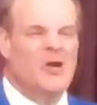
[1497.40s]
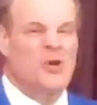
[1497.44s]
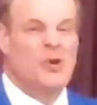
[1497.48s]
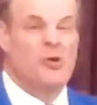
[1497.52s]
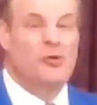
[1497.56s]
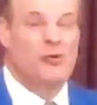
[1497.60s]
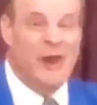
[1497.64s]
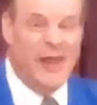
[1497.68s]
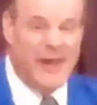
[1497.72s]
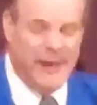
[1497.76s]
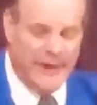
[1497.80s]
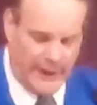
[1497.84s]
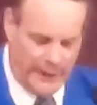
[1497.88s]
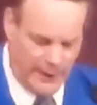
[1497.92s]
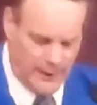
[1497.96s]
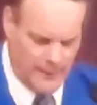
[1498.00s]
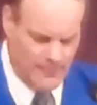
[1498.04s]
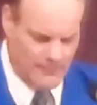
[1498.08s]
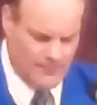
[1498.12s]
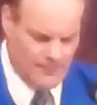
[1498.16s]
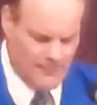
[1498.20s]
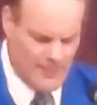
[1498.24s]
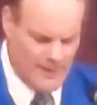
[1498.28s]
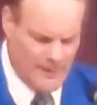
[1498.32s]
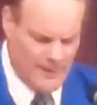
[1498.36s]
you're naked.
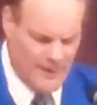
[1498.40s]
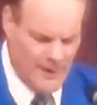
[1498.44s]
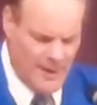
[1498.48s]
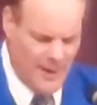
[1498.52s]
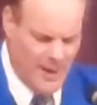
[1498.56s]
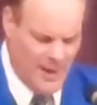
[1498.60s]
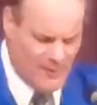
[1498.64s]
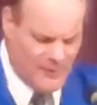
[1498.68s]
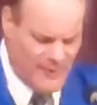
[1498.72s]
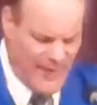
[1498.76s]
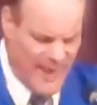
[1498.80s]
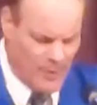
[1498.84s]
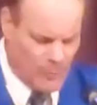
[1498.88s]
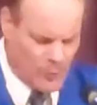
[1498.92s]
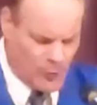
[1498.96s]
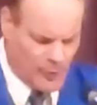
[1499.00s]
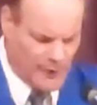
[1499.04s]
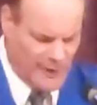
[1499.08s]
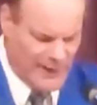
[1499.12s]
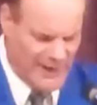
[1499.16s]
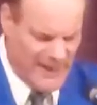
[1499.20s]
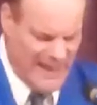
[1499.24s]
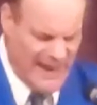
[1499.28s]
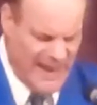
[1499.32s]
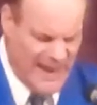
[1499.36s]
They
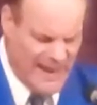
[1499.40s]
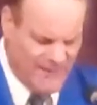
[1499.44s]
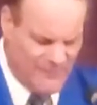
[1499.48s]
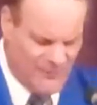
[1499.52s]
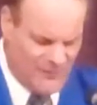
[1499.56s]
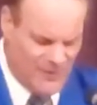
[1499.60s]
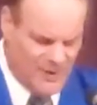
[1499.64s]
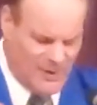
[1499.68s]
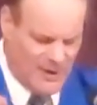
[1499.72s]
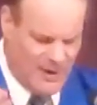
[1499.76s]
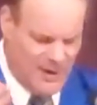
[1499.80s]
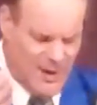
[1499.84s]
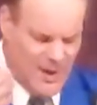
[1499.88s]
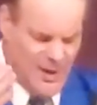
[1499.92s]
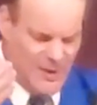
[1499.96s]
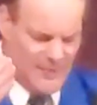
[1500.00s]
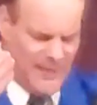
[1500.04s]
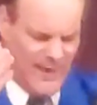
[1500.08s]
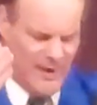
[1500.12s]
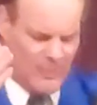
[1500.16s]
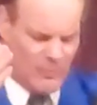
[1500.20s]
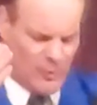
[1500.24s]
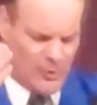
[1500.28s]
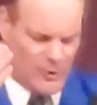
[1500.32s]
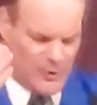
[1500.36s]
were even,
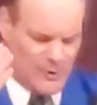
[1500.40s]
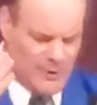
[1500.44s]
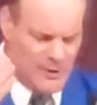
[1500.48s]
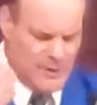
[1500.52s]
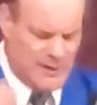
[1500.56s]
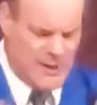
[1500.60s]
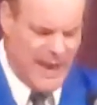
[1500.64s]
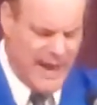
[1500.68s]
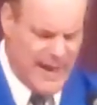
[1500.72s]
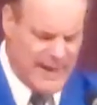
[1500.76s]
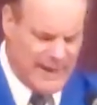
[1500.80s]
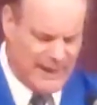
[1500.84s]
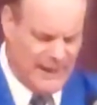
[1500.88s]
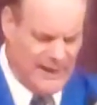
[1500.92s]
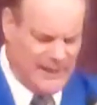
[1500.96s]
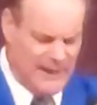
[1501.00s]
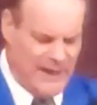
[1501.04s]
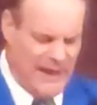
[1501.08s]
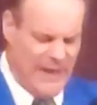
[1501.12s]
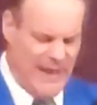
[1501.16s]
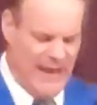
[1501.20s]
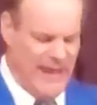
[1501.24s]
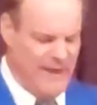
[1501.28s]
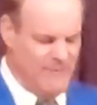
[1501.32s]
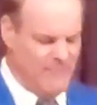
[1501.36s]
they were naked,
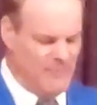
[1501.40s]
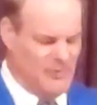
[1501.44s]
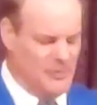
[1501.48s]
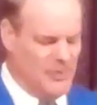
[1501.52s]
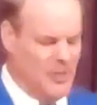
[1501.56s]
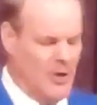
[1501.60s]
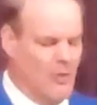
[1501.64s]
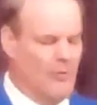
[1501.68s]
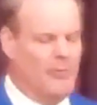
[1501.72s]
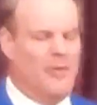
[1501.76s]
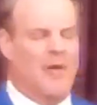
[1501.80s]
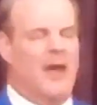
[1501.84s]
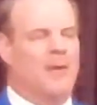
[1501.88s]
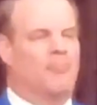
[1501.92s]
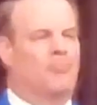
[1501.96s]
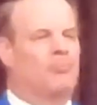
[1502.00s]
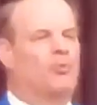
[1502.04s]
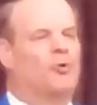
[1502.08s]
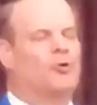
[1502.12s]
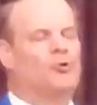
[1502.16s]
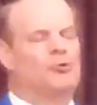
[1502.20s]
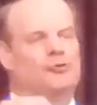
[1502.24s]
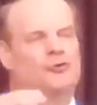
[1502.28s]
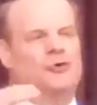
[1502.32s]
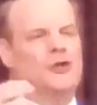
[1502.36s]
even though they
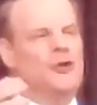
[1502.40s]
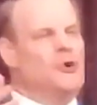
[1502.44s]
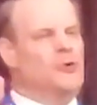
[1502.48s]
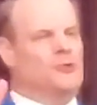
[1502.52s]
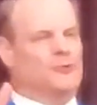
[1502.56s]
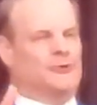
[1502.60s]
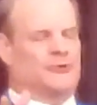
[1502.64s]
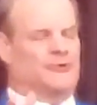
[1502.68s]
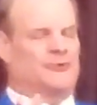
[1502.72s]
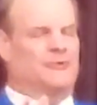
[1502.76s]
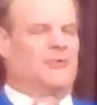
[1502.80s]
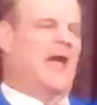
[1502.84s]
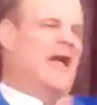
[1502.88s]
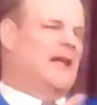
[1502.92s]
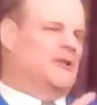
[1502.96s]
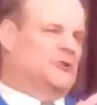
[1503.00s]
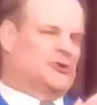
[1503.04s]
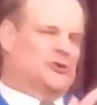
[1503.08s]
produced that